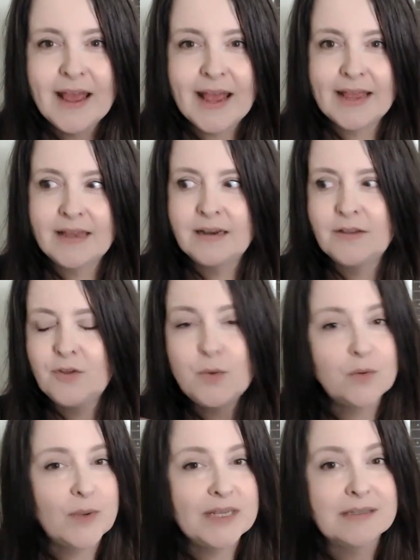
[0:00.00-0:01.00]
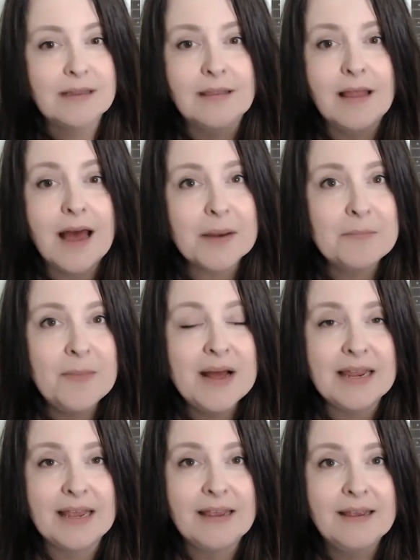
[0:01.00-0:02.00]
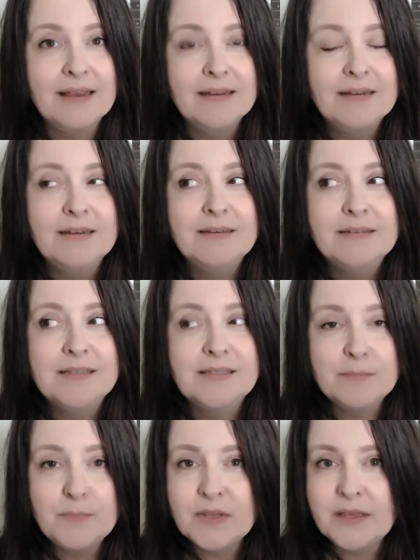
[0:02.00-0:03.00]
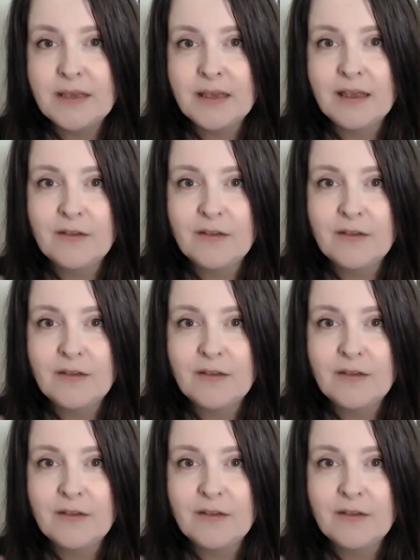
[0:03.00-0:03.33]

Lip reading: And you can waste a lot of money simply